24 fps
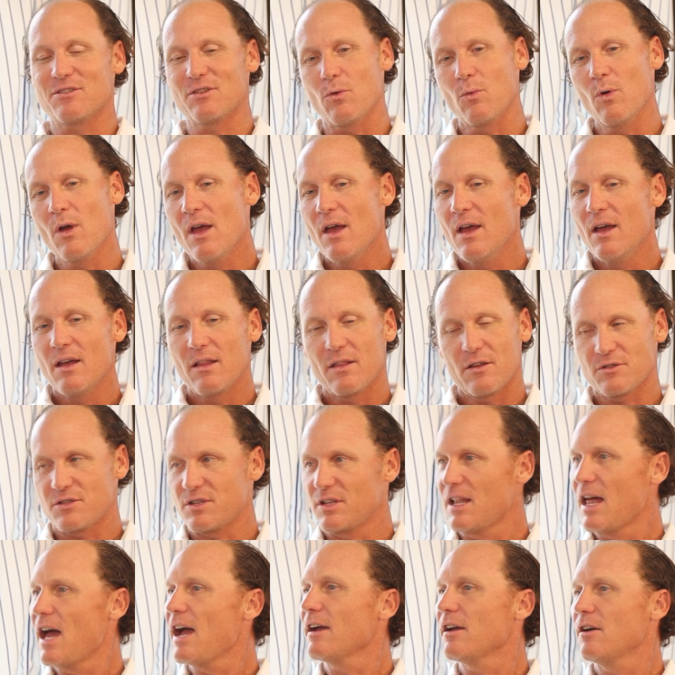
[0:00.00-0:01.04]
So there's a
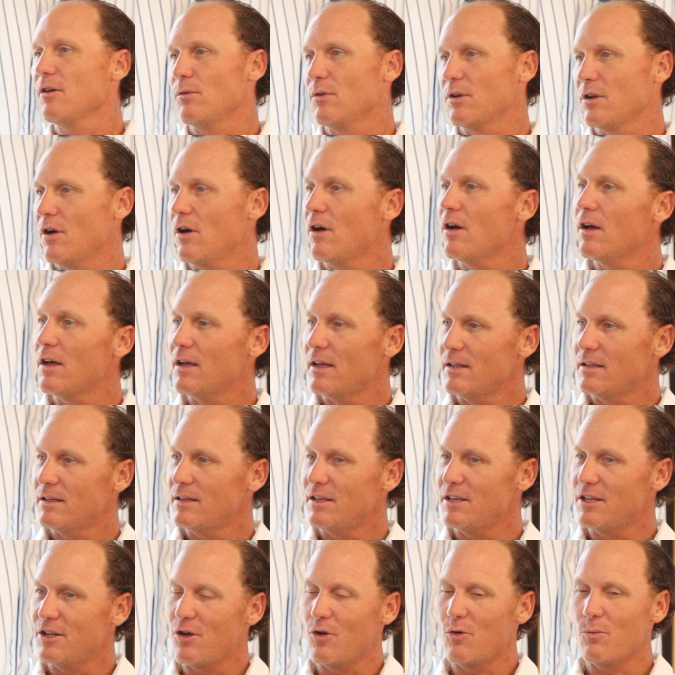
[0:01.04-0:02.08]
lot going on,
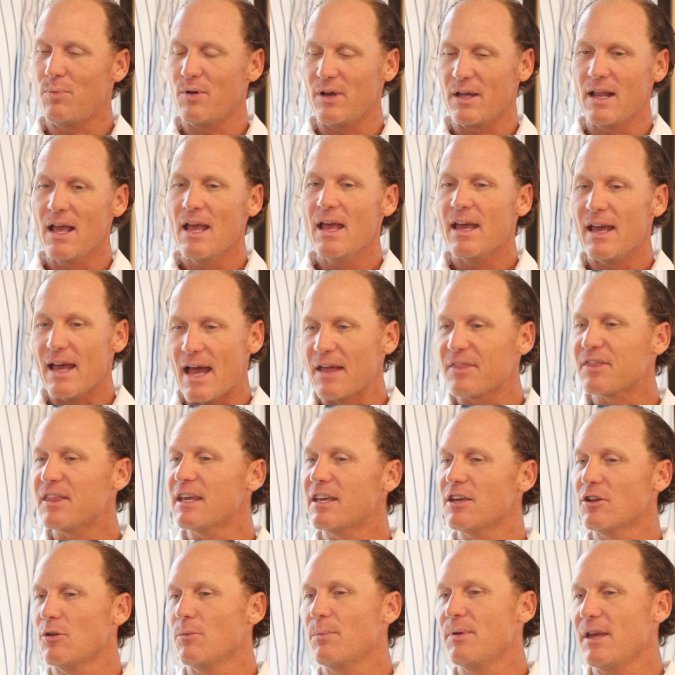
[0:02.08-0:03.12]
you know, but I
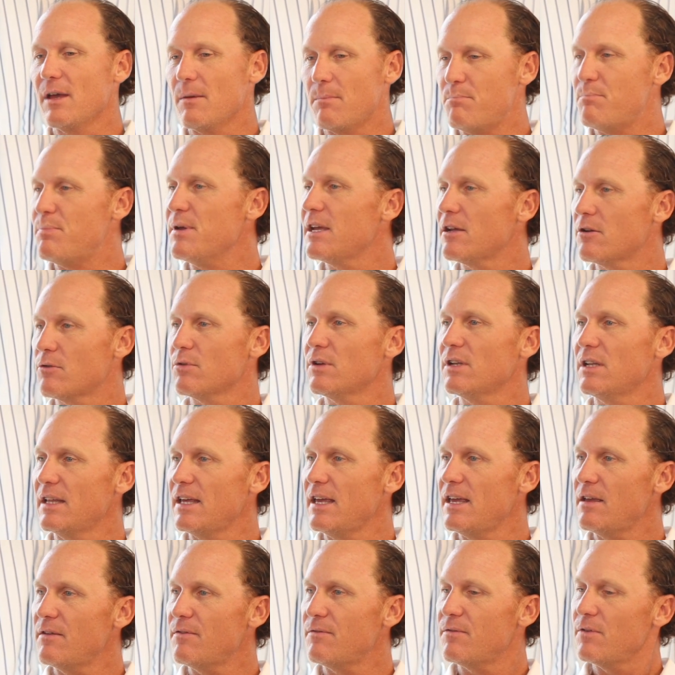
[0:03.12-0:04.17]
think it'll be a big
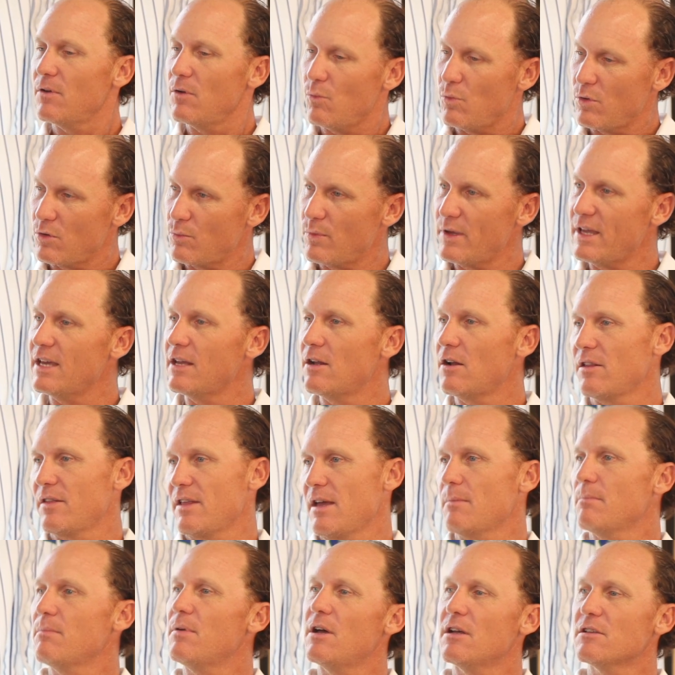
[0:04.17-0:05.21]
relief when we get on
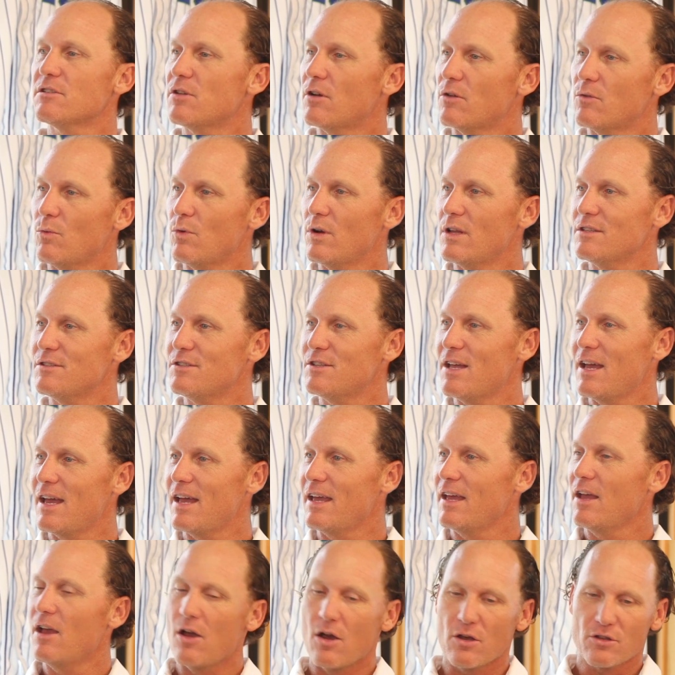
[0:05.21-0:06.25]
that bus on
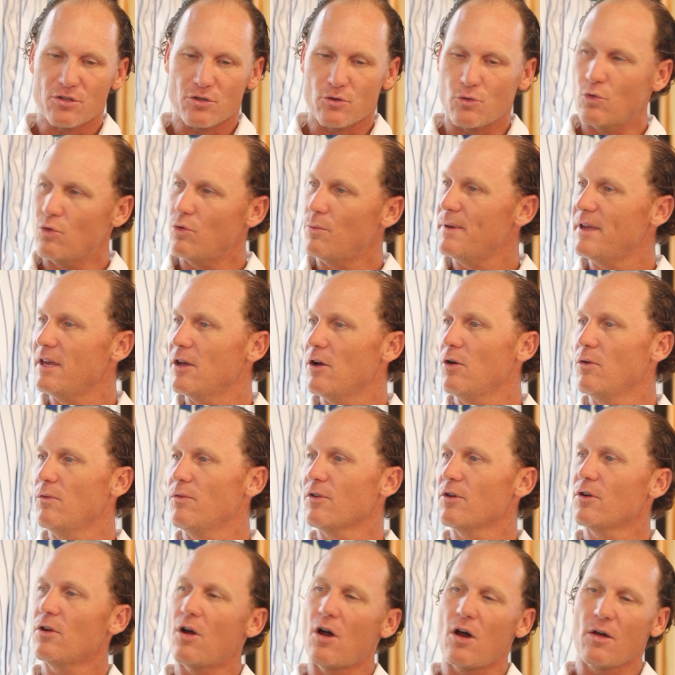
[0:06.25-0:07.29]
Wednesday. School will be
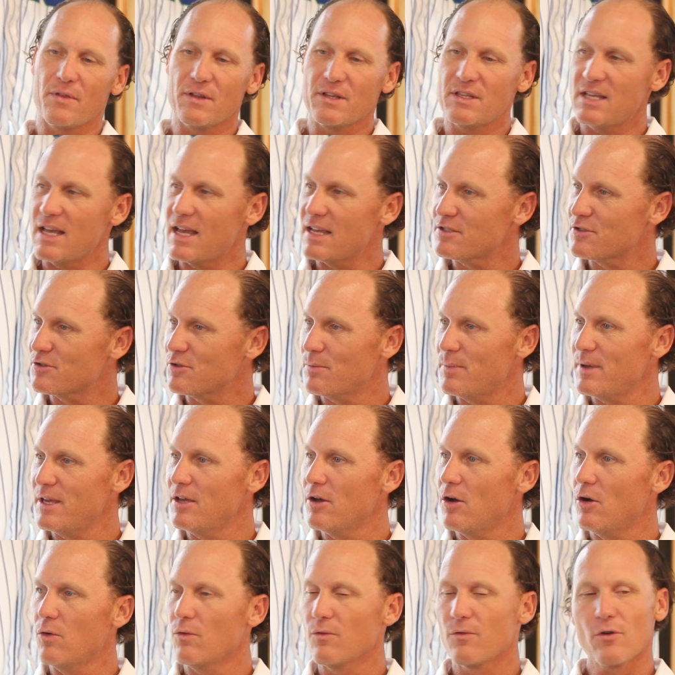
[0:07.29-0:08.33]
over, all the tests will be
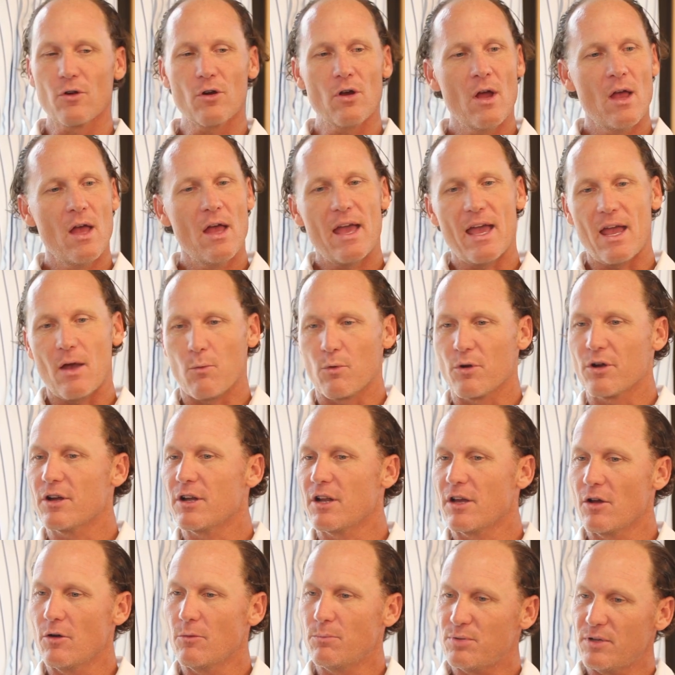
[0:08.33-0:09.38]
over, and we're going
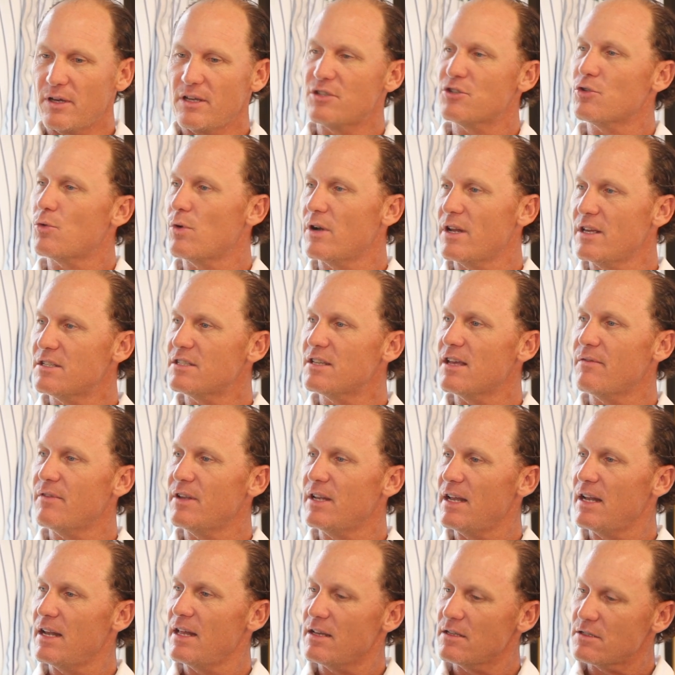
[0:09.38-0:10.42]
to go play
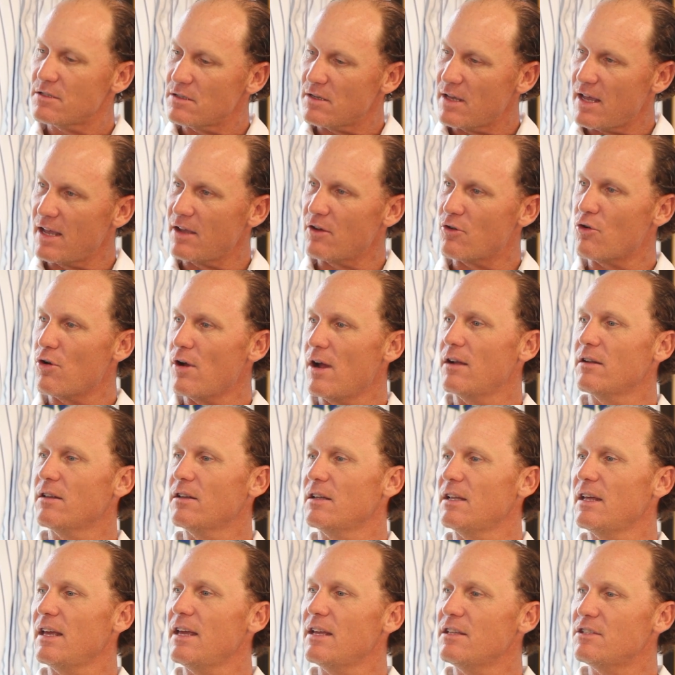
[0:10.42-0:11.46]
27 innings and crown a
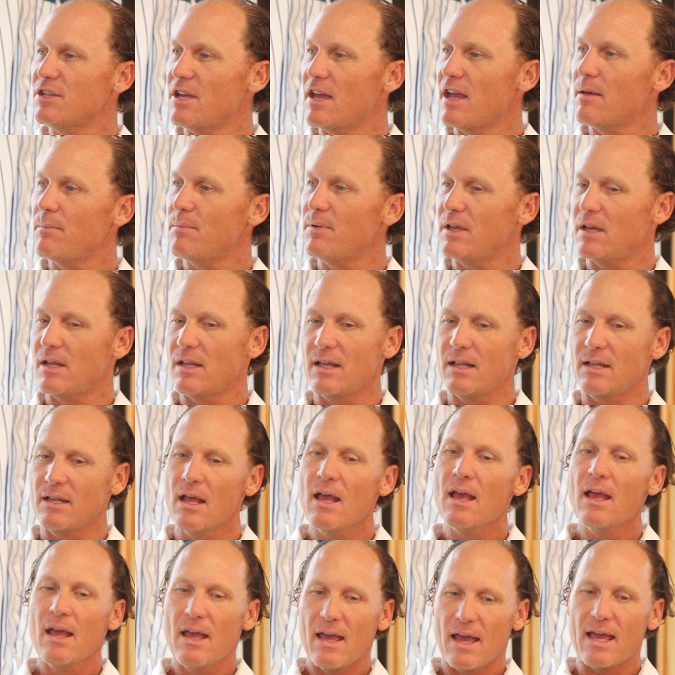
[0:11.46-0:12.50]
league champion.
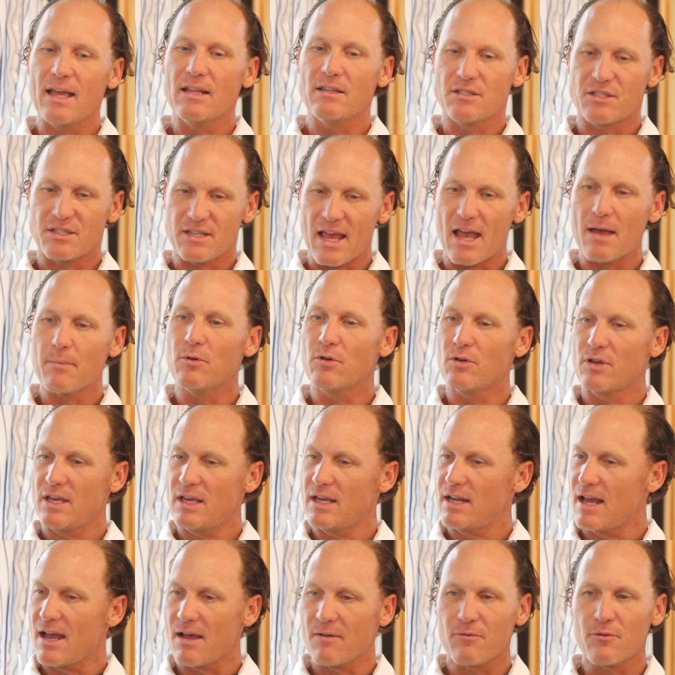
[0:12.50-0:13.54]
And Sam will
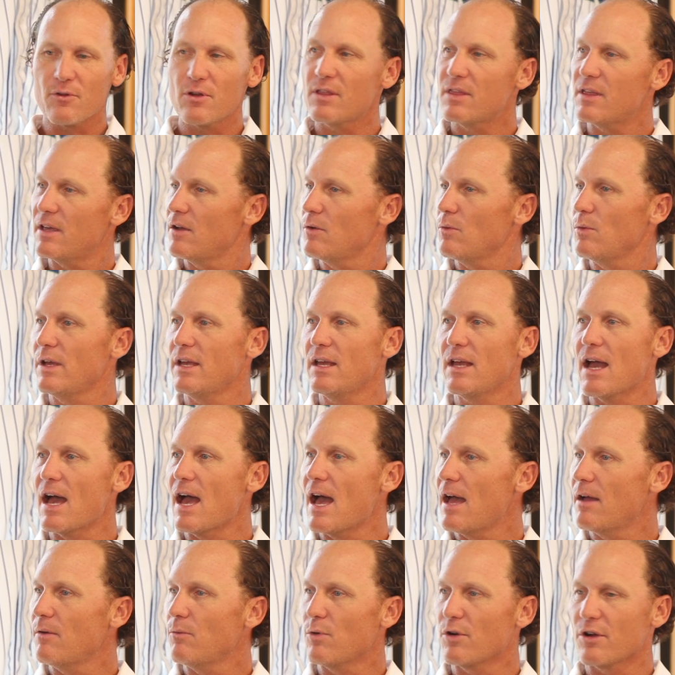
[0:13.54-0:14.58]
get everything we
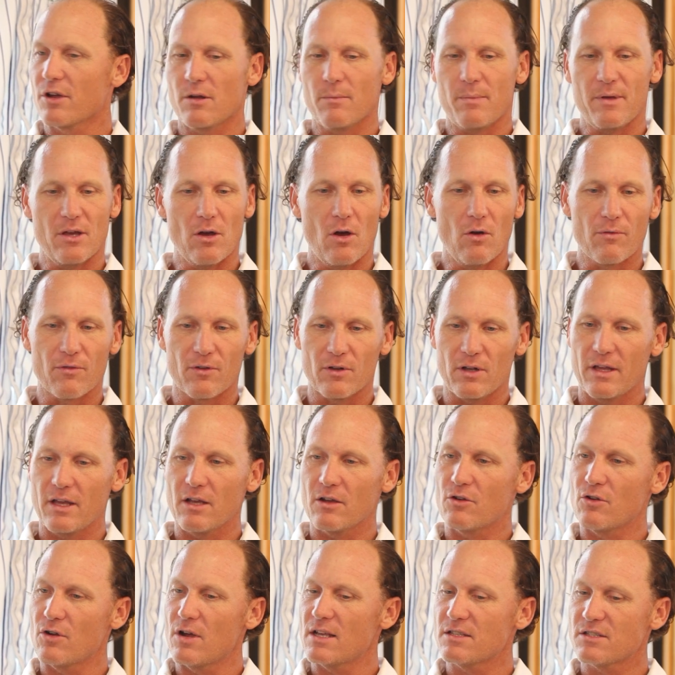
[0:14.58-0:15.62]
got. We're going to be overly
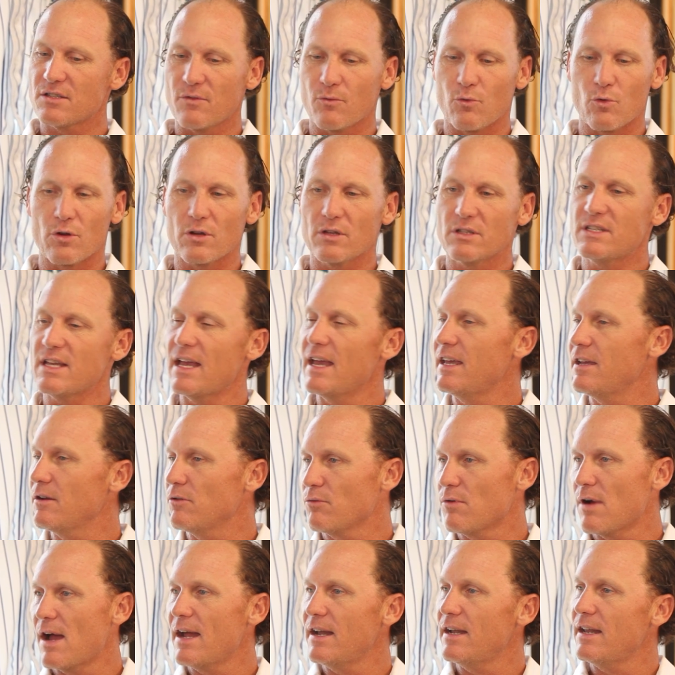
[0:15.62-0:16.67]
aggressive. We're going to take it
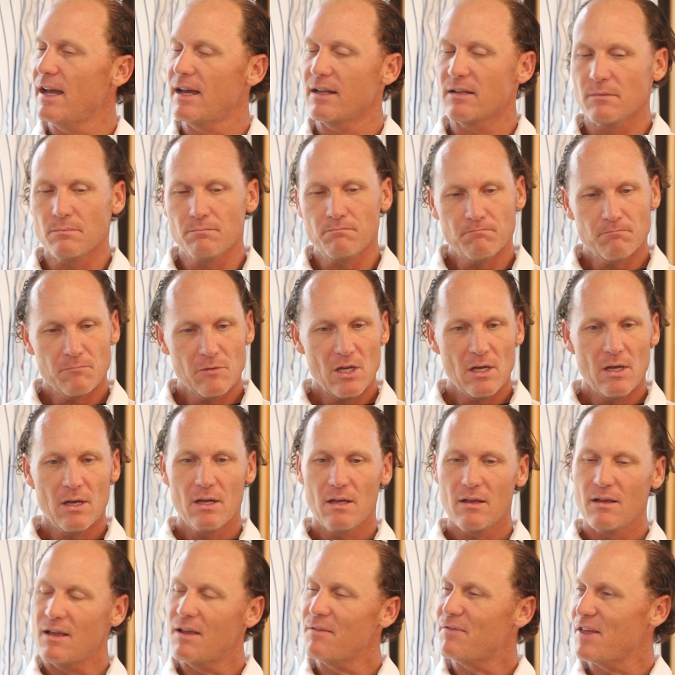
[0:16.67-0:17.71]
right at them.
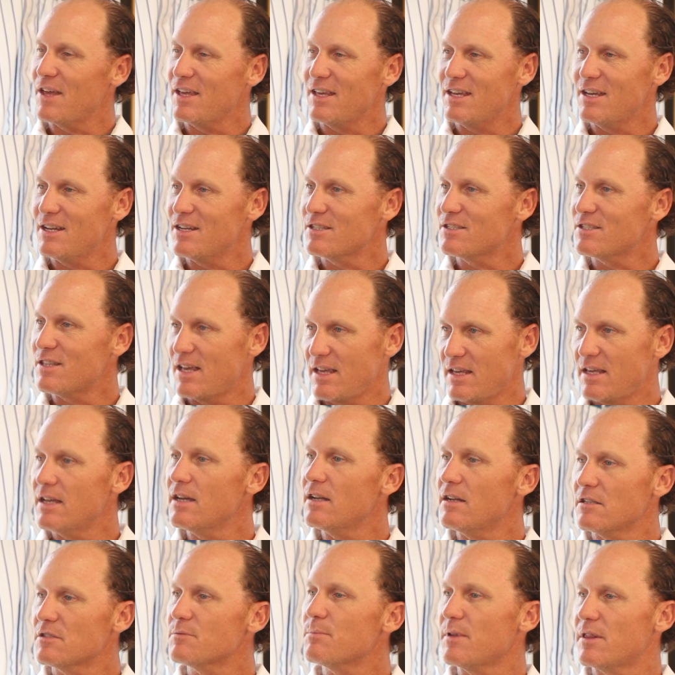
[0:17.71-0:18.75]
If they get us, they
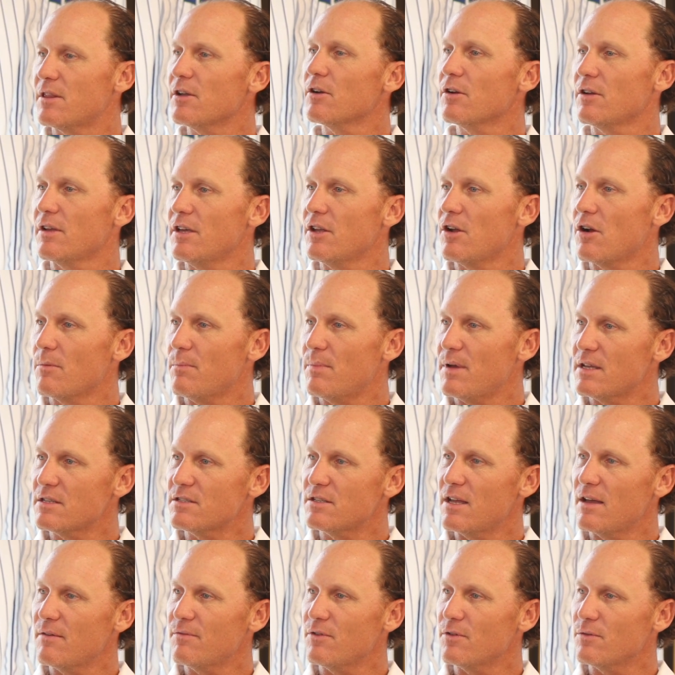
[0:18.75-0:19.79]
get us. But they're going to get our
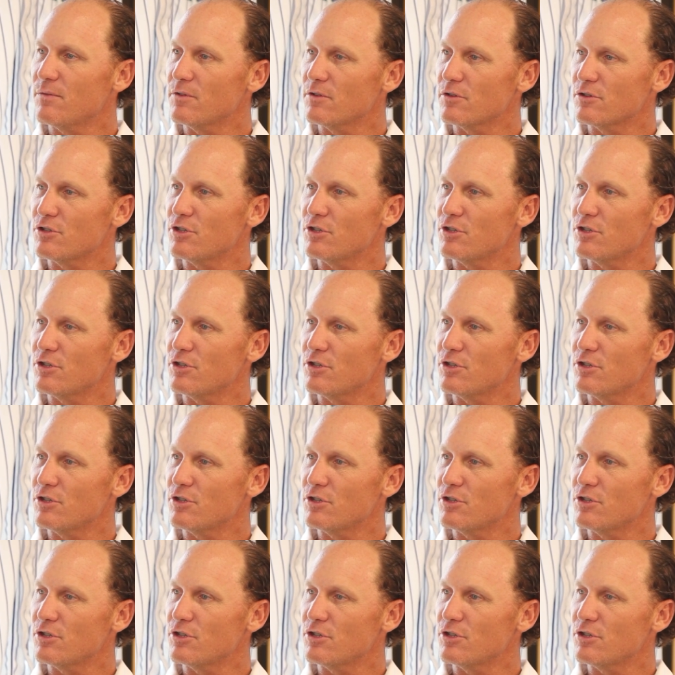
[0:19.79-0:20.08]
best effort for